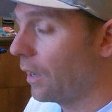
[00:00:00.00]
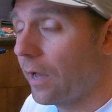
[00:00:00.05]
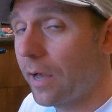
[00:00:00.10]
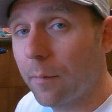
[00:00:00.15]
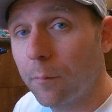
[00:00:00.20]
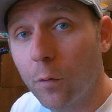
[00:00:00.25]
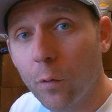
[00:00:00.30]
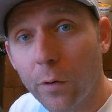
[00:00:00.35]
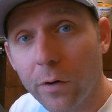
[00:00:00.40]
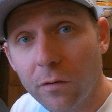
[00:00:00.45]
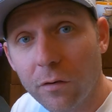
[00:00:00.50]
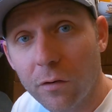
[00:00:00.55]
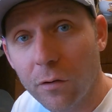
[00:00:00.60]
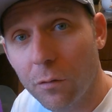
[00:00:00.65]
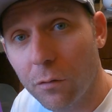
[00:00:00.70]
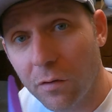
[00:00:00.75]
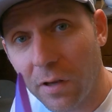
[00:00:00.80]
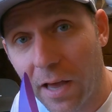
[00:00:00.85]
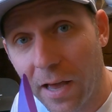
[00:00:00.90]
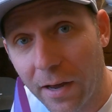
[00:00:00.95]
I'm going to
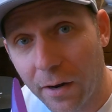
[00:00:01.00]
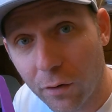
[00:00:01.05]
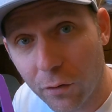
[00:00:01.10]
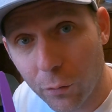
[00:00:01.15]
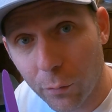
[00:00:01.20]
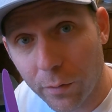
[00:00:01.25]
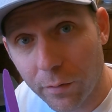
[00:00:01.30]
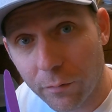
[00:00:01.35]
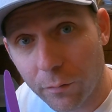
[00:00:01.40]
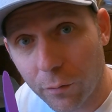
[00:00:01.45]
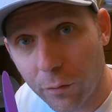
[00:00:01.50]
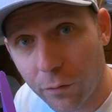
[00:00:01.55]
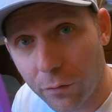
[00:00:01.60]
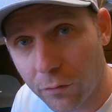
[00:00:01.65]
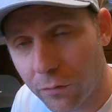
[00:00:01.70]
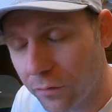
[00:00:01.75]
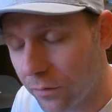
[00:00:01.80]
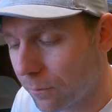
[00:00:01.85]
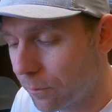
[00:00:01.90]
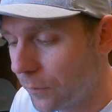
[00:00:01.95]
use hot glue at
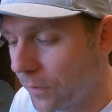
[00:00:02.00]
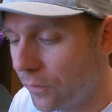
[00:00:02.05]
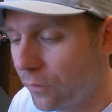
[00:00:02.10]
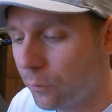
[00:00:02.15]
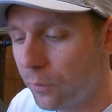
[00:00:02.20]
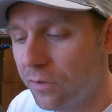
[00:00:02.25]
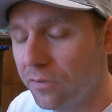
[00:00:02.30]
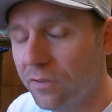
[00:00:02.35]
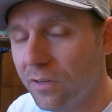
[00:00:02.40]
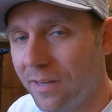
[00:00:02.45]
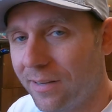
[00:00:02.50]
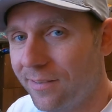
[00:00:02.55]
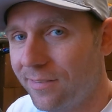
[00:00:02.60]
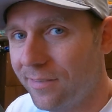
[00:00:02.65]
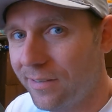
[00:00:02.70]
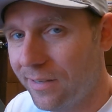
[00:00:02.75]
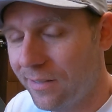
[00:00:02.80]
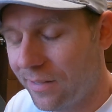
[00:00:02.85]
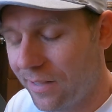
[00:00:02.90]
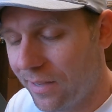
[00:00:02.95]
first. And the reason I
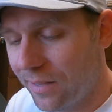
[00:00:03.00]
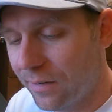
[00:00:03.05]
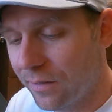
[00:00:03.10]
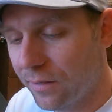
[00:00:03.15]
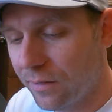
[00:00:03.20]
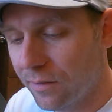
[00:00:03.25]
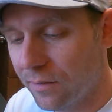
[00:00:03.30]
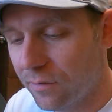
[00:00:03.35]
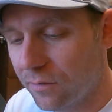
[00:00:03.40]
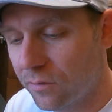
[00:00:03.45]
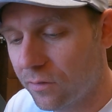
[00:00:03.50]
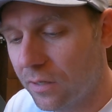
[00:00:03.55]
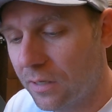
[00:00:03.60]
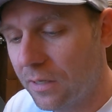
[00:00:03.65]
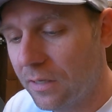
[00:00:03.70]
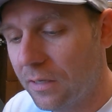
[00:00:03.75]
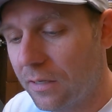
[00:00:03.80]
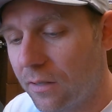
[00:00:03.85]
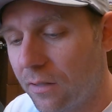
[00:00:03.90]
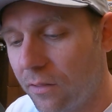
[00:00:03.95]
say that is
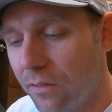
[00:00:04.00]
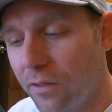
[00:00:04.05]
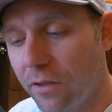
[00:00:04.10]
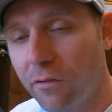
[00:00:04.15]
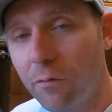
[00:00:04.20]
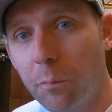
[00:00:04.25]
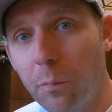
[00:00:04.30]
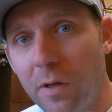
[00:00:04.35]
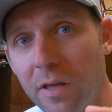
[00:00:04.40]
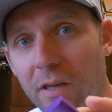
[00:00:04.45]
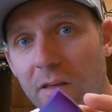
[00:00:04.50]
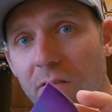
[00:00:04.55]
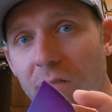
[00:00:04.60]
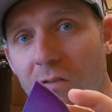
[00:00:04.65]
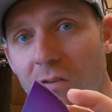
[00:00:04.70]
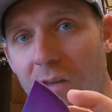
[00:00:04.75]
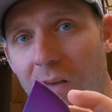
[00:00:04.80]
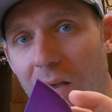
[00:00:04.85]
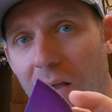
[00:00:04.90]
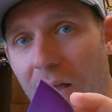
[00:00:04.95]
this
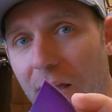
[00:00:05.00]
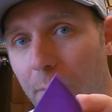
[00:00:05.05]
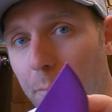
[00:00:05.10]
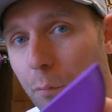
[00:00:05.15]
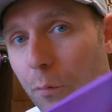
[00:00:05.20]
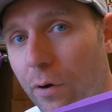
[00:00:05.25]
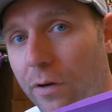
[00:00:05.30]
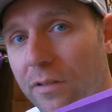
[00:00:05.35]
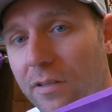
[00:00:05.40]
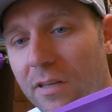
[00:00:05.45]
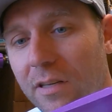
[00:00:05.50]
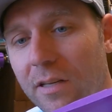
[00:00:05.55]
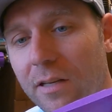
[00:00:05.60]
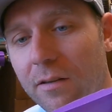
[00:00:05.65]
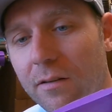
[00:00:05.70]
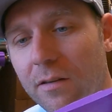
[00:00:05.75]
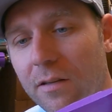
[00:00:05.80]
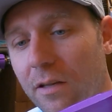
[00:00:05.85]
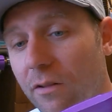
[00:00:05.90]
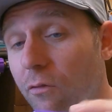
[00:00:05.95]
piece, I printed
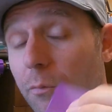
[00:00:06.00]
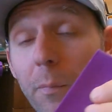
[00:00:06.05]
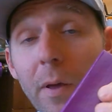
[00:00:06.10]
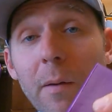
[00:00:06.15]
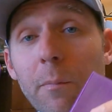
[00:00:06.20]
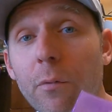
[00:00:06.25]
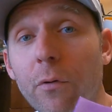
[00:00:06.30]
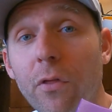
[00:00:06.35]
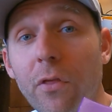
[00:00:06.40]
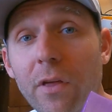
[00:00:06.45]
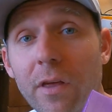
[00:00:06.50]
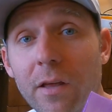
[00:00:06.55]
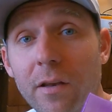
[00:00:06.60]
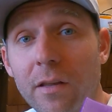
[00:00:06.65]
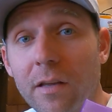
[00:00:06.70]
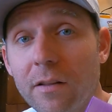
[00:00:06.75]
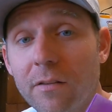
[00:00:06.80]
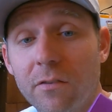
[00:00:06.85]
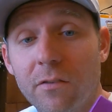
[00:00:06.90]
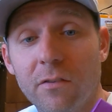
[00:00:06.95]
it. It's paper
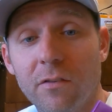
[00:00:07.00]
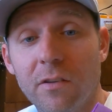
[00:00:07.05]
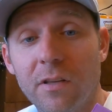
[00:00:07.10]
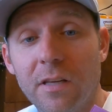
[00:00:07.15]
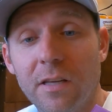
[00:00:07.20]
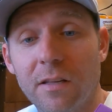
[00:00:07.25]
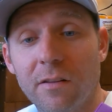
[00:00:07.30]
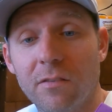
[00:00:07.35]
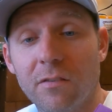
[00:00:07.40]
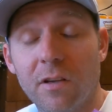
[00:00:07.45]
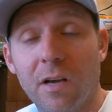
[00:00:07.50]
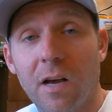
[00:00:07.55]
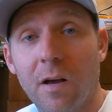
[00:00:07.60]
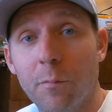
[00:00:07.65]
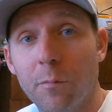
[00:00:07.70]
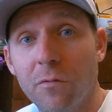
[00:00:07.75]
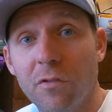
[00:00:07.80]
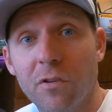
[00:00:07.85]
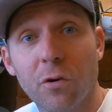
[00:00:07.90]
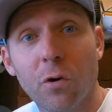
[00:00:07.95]
thin. It's it's 0%
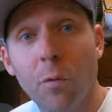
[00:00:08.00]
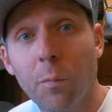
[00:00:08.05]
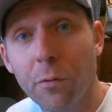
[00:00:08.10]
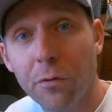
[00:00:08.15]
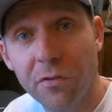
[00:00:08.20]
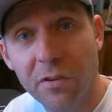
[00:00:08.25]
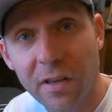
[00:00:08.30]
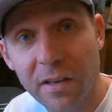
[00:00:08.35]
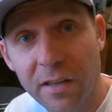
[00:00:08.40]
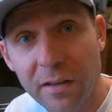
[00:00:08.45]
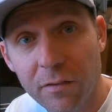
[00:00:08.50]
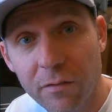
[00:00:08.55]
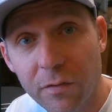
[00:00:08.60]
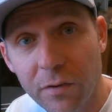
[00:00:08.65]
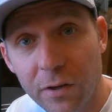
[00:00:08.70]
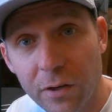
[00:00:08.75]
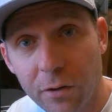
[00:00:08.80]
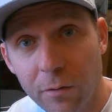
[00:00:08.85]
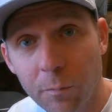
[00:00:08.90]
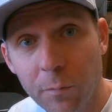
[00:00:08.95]
um,
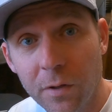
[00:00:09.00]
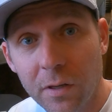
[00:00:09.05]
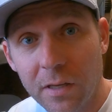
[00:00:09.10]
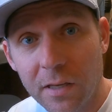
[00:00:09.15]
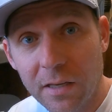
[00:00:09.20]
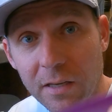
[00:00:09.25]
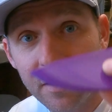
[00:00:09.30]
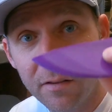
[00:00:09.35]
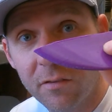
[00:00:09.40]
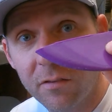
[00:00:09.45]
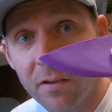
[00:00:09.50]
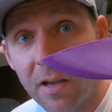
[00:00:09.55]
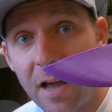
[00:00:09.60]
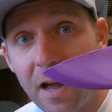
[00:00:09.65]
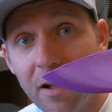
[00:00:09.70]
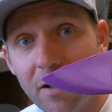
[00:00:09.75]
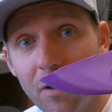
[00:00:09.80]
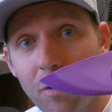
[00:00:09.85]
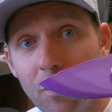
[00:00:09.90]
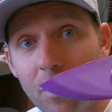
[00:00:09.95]
infill. It's
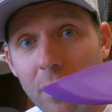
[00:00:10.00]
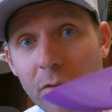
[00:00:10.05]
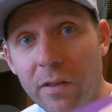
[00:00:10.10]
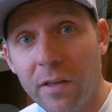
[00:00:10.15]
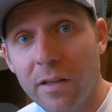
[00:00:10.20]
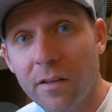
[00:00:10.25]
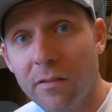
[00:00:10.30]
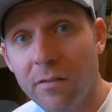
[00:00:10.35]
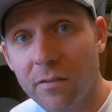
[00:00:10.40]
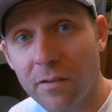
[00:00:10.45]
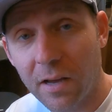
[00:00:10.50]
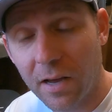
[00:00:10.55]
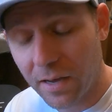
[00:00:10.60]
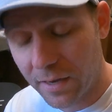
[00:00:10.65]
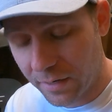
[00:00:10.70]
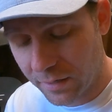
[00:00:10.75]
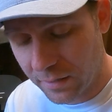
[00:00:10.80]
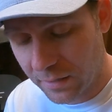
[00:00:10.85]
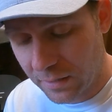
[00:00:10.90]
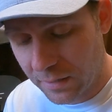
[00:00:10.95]
hollow on the
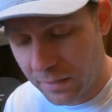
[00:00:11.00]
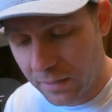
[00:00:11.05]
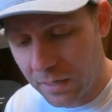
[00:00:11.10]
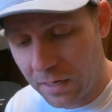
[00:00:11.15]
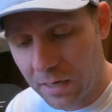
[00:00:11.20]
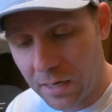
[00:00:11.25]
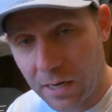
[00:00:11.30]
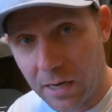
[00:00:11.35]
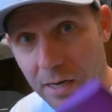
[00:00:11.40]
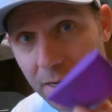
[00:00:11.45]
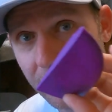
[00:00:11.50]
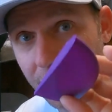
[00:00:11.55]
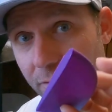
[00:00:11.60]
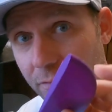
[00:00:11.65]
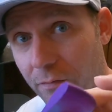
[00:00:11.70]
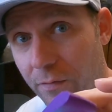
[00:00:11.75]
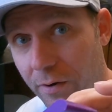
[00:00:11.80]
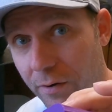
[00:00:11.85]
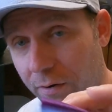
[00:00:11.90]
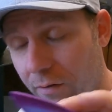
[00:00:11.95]
inside. Uh,
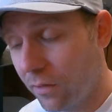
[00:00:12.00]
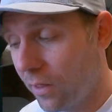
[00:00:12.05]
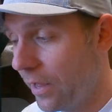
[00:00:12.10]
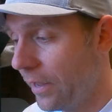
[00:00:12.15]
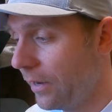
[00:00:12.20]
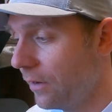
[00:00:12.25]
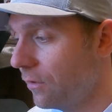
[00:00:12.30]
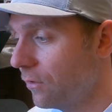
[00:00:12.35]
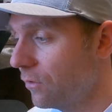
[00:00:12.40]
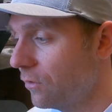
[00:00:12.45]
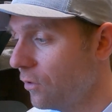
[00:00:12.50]
it's very light.